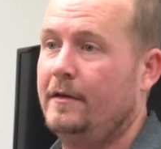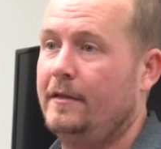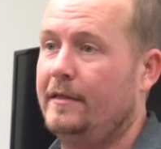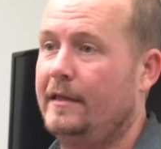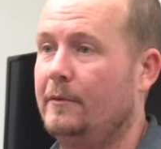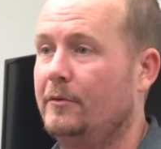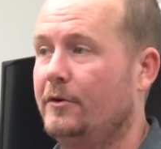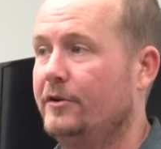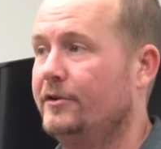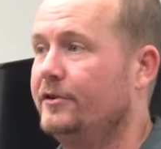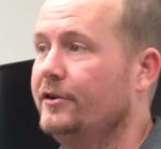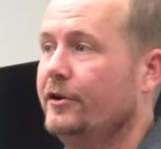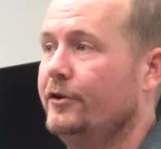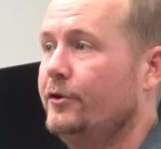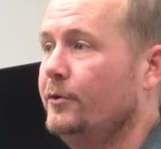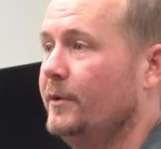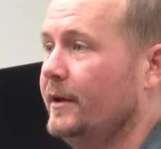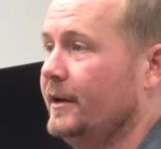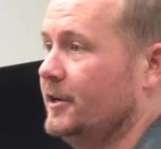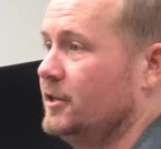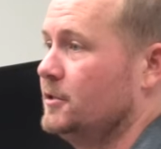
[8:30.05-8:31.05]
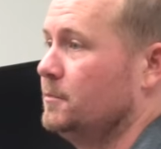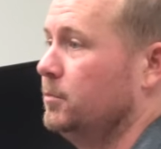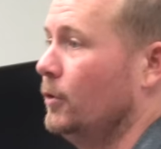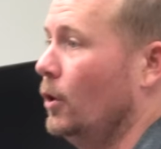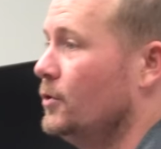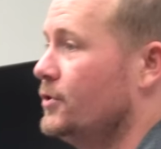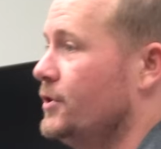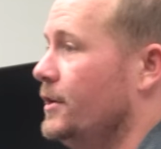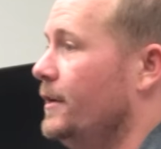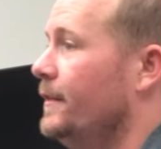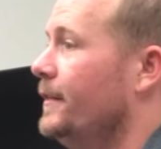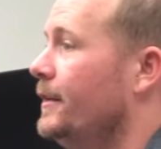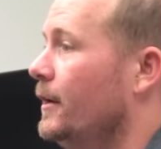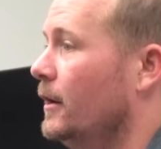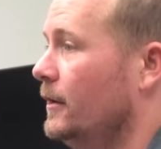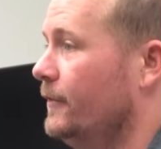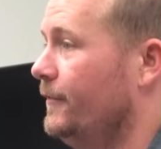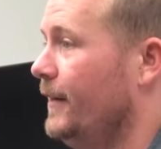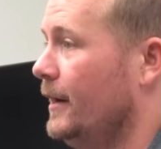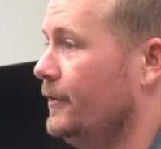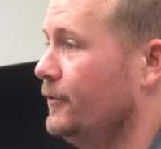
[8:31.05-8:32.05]
they were you know, doing explosion in the
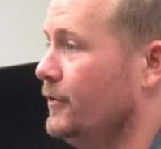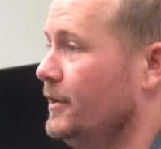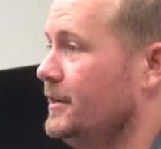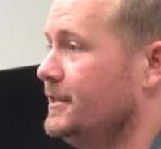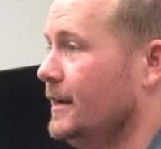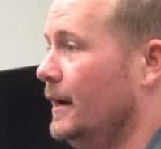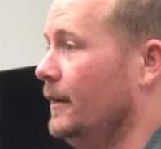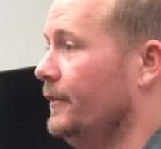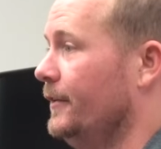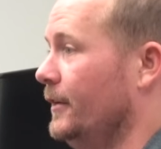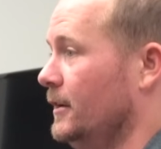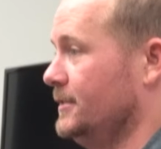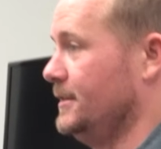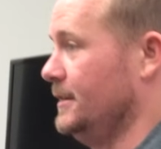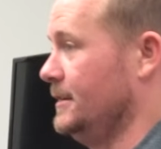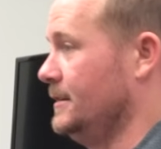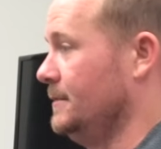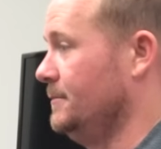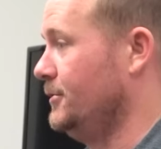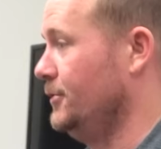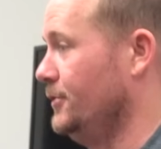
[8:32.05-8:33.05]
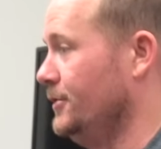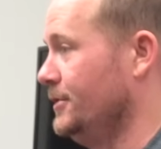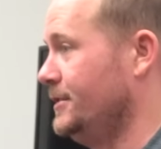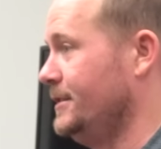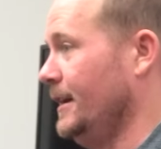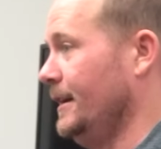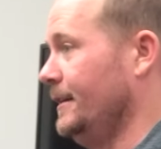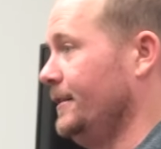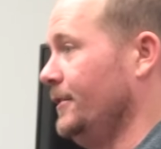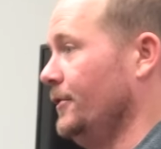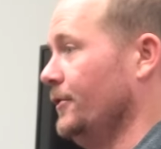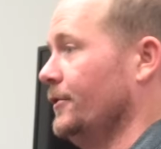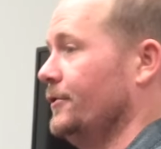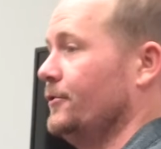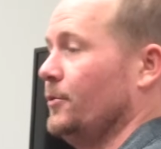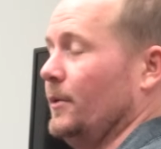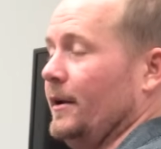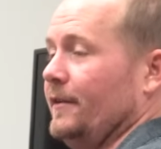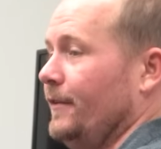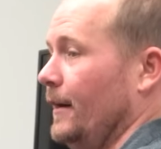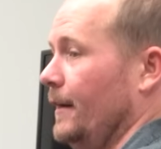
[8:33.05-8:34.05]
duct factory style duct systems. You just take your
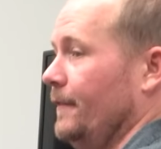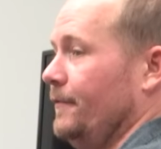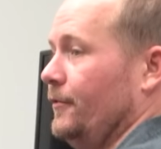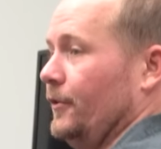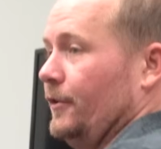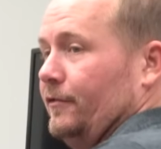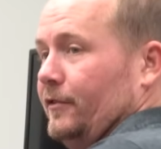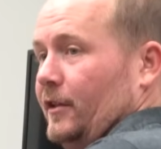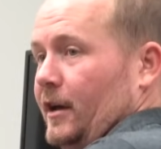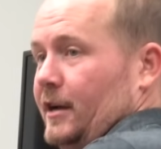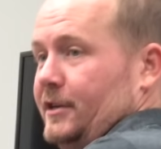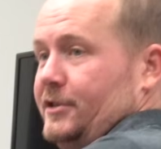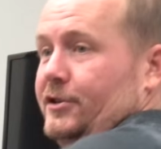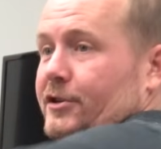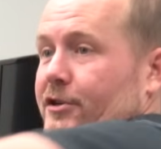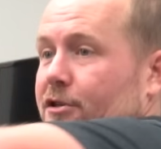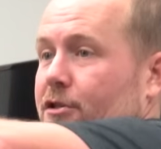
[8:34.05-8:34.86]
25 foot of flex, you